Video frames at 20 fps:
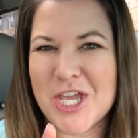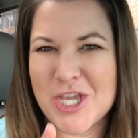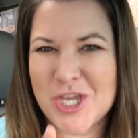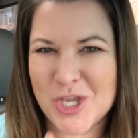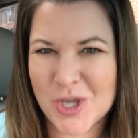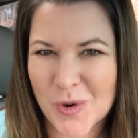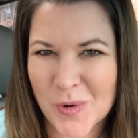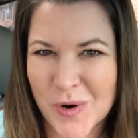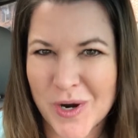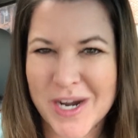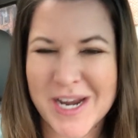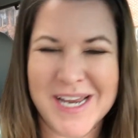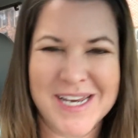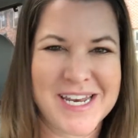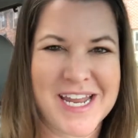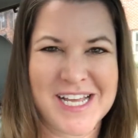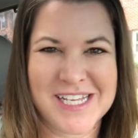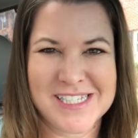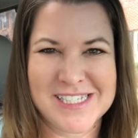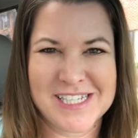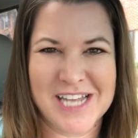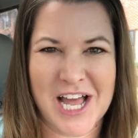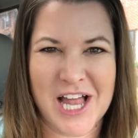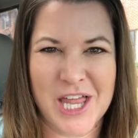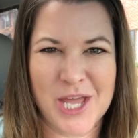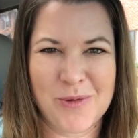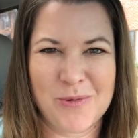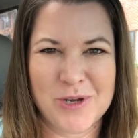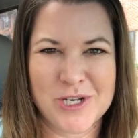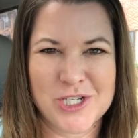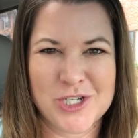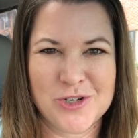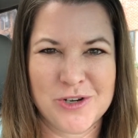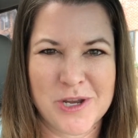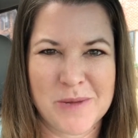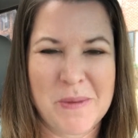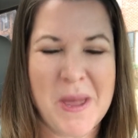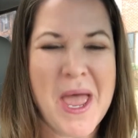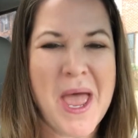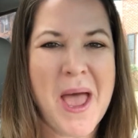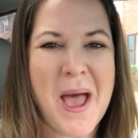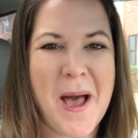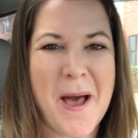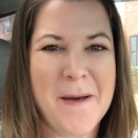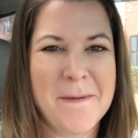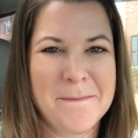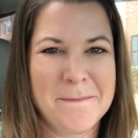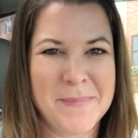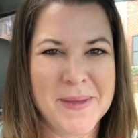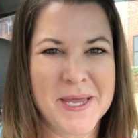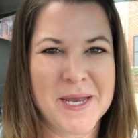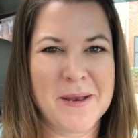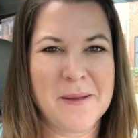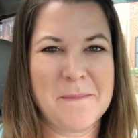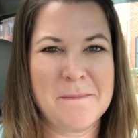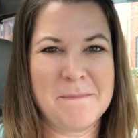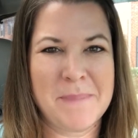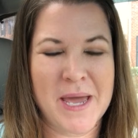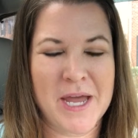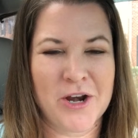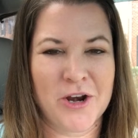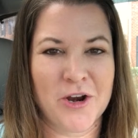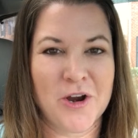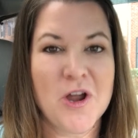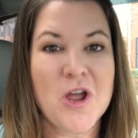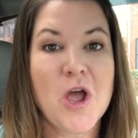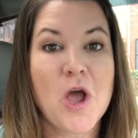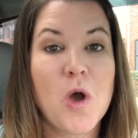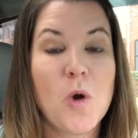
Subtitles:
your next Dollywood trip a bit better.